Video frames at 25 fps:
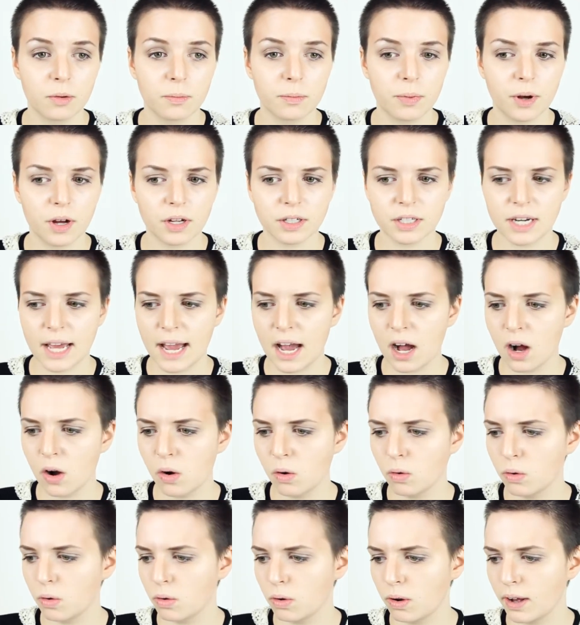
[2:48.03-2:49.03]
But
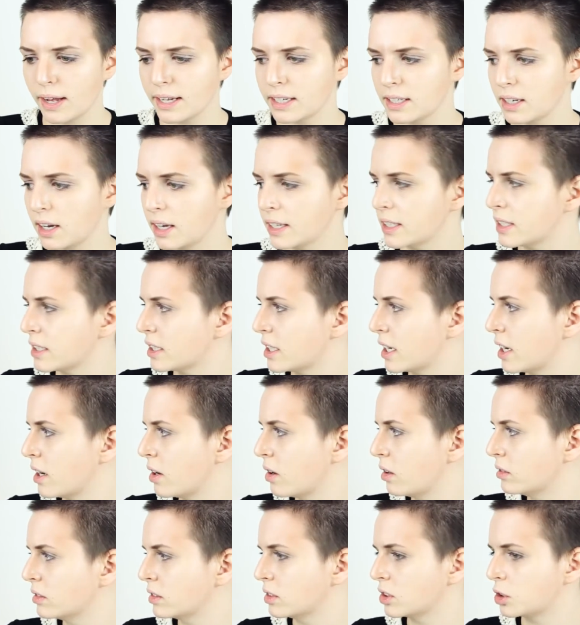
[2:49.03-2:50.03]
now I, I see
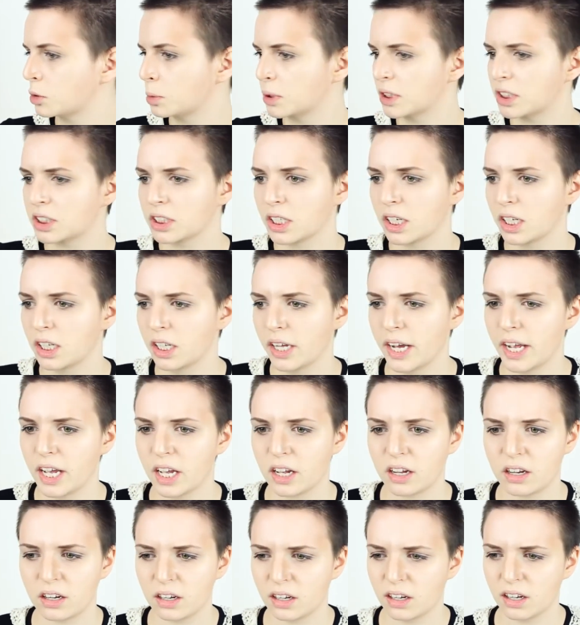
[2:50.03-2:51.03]
it on Twitter
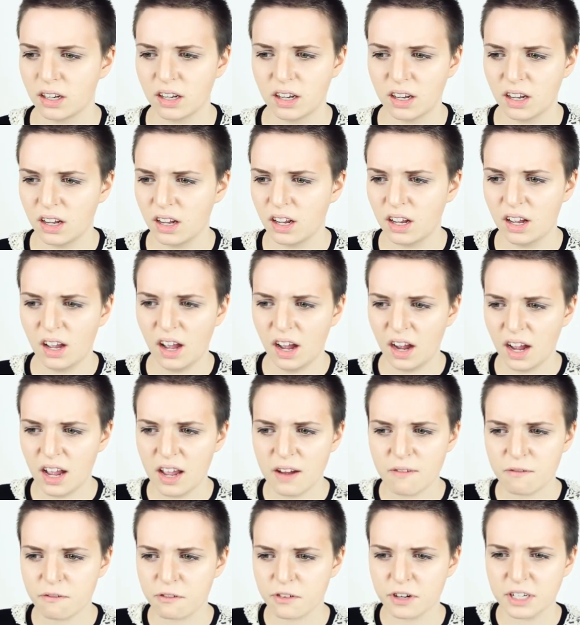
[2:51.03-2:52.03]
like
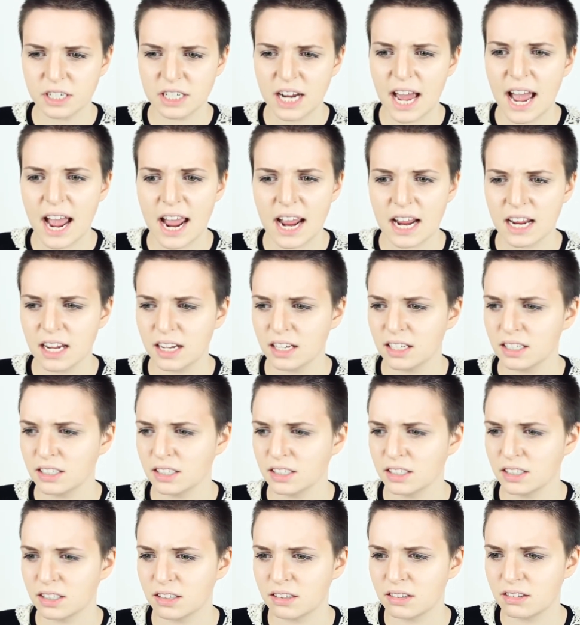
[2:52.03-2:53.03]
every day
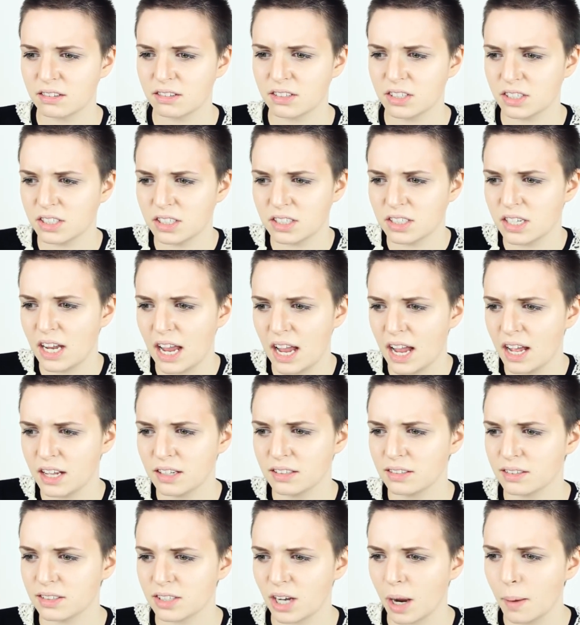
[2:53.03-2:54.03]
and just
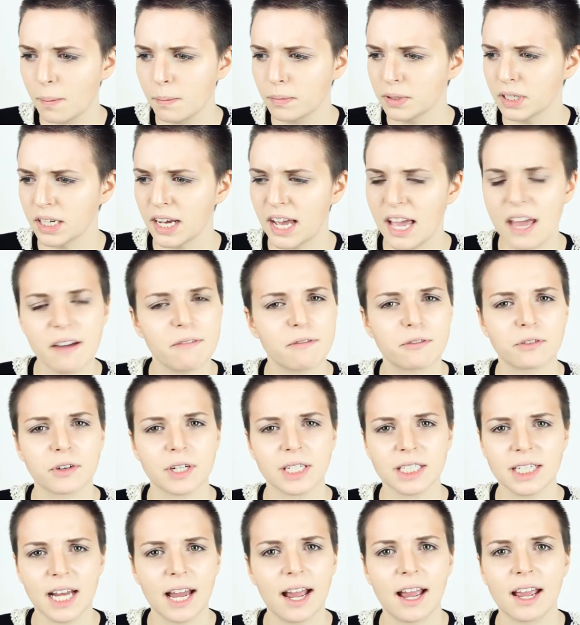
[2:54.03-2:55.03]
Tumblr
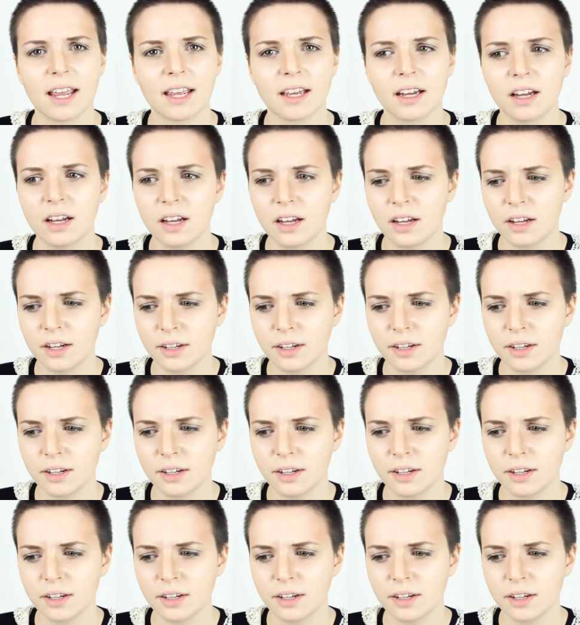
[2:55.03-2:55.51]
every day.